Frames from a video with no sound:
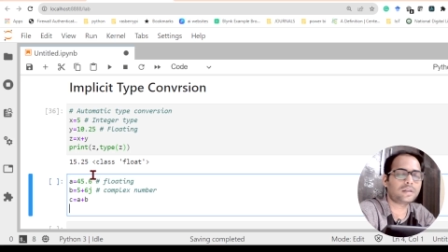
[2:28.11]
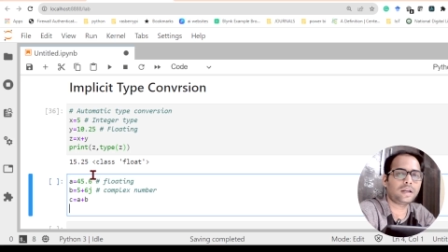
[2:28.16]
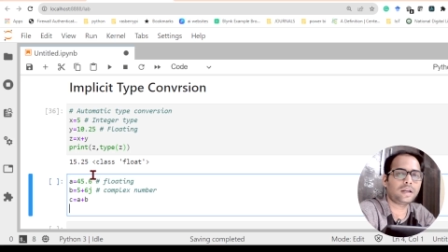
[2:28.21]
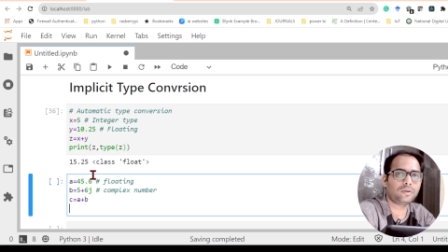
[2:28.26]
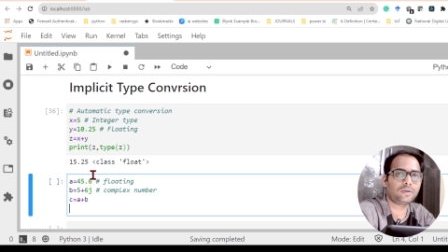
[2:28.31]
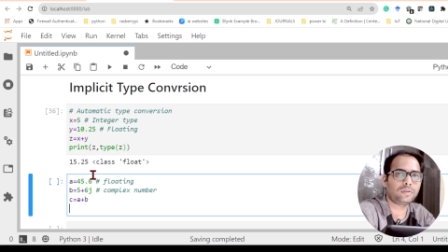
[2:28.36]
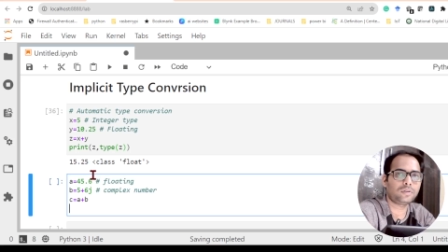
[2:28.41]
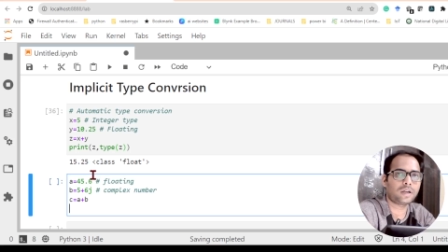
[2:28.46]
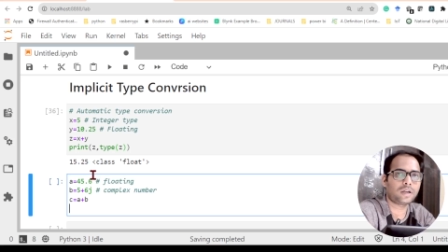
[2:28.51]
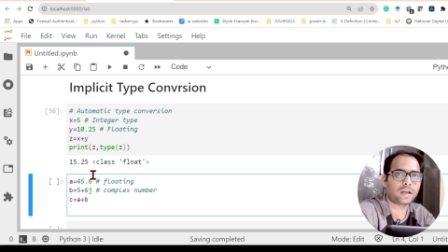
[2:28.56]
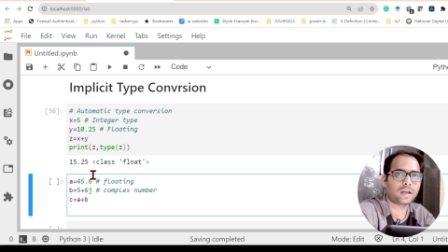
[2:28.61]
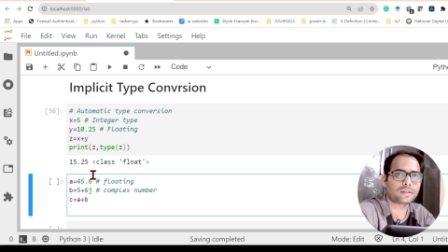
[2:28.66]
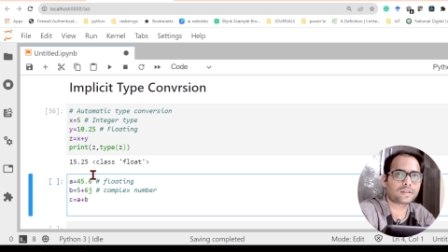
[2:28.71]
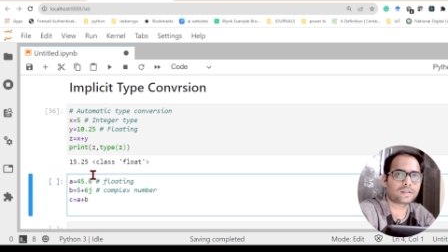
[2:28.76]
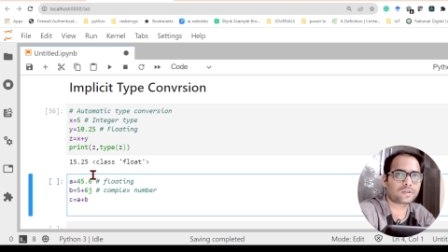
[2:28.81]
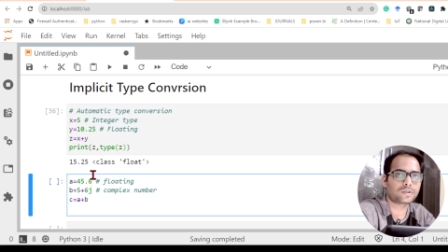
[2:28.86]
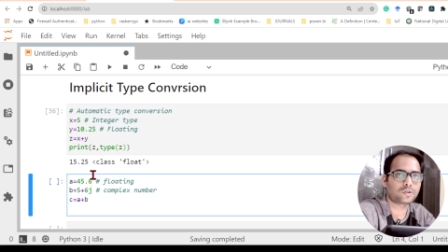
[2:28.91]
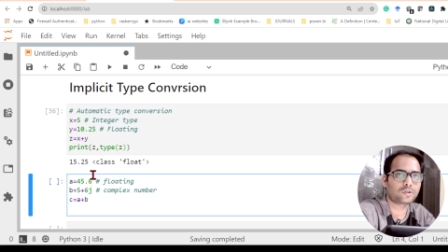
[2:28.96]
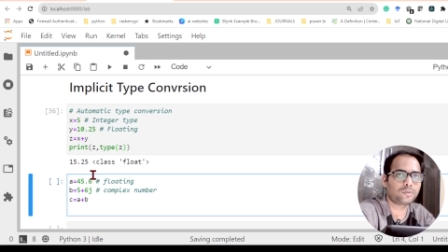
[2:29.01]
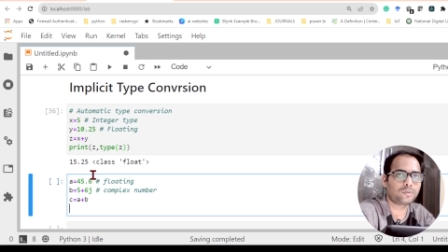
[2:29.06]
I know that
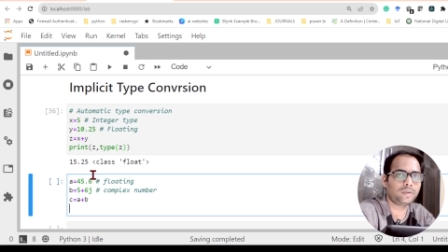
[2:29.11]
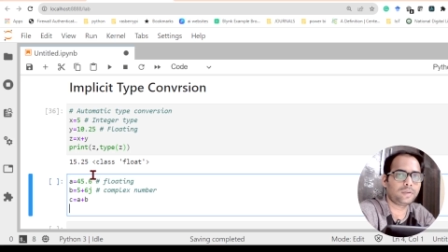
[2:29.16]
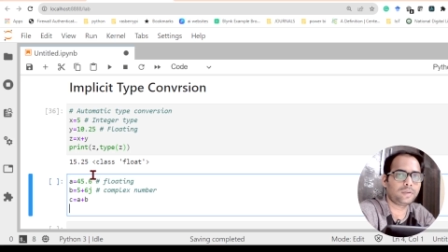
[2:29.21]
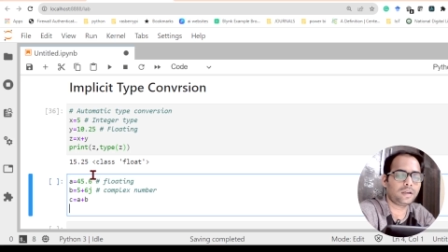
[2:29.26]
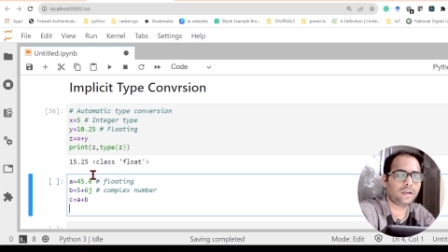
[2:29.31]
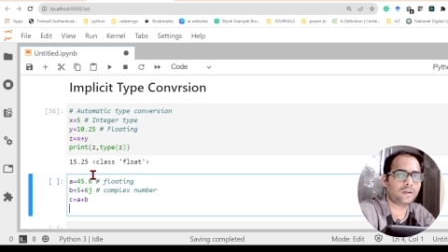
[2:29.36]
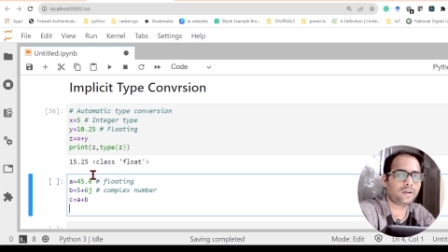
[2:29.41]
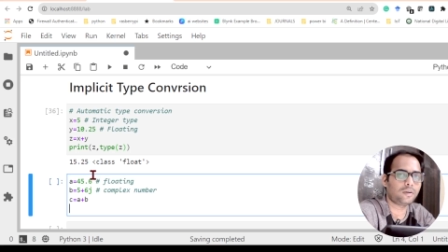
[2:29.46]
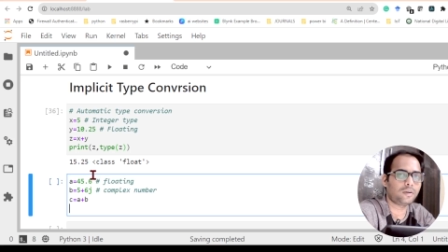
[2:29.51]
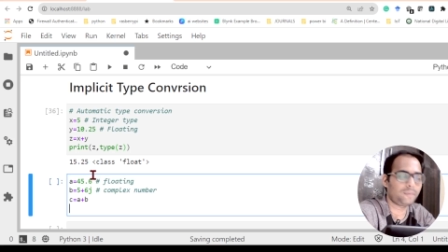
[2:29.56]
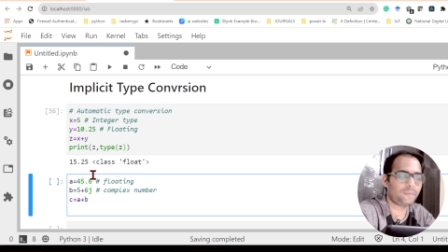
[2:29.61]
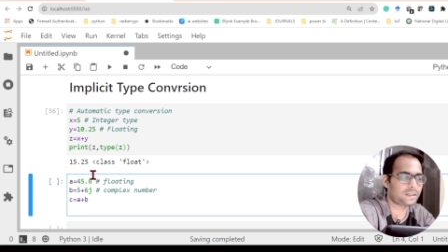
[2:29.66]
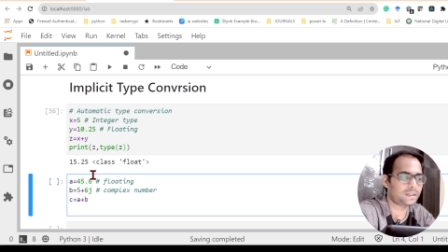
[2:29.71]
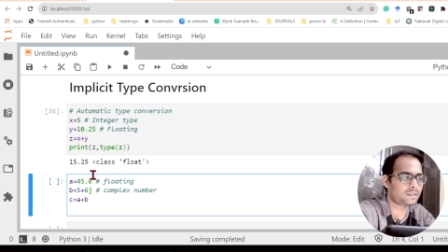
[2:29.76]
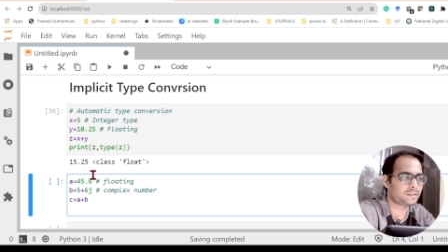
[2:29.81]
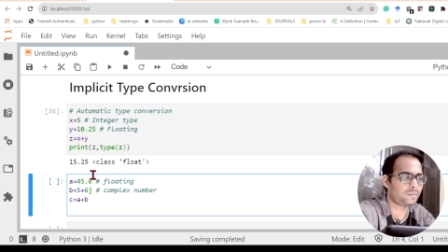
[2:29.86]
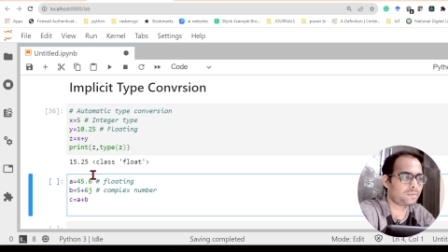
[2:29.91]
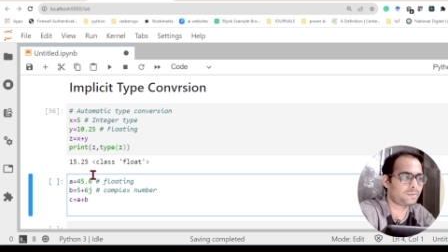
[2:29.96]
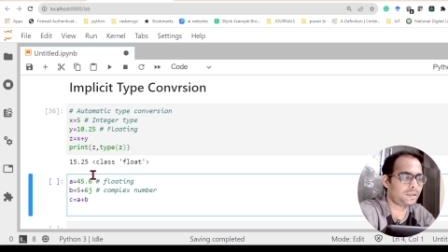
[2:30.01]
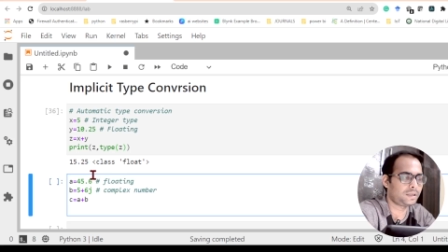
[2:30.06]
answer should be a
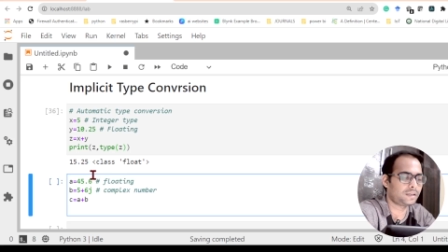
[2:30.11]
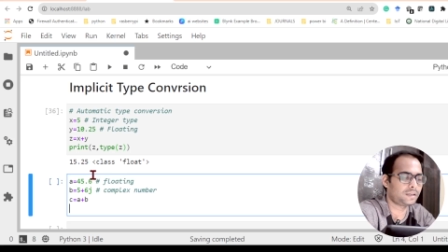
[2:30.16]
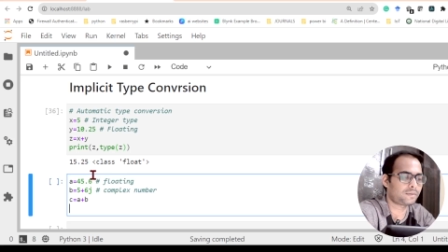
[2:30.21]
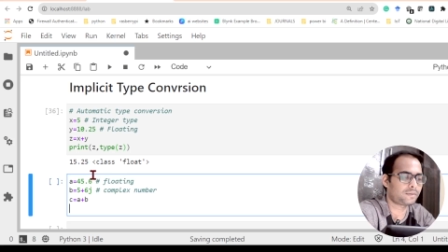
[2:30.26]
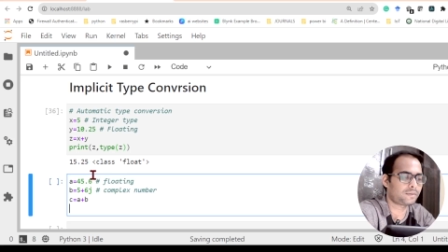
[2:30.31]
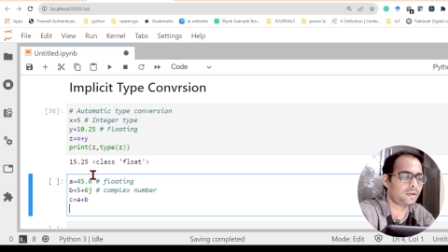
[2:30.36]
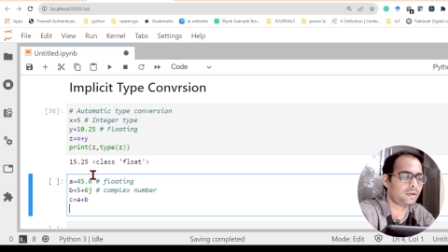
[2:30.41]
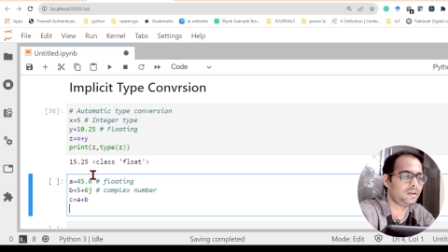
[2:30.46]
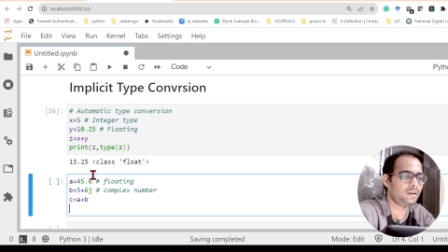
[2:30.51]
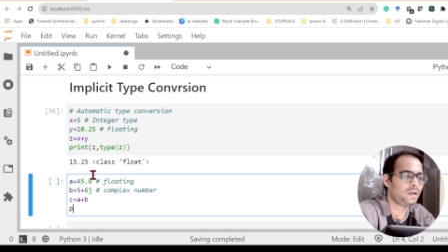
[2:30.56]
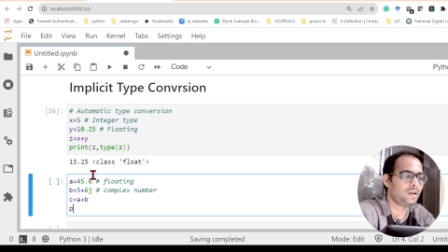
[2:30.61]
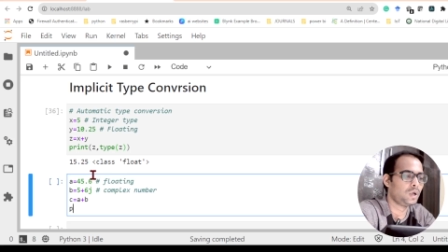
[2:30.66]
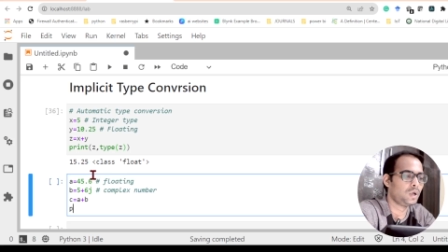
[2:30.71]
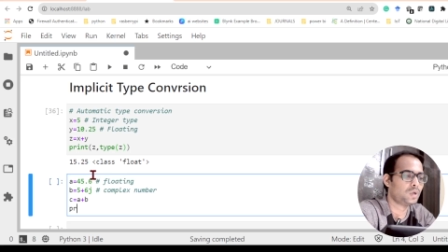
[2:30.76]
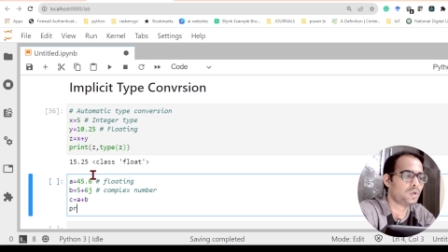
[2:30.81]
complex number here. Fine.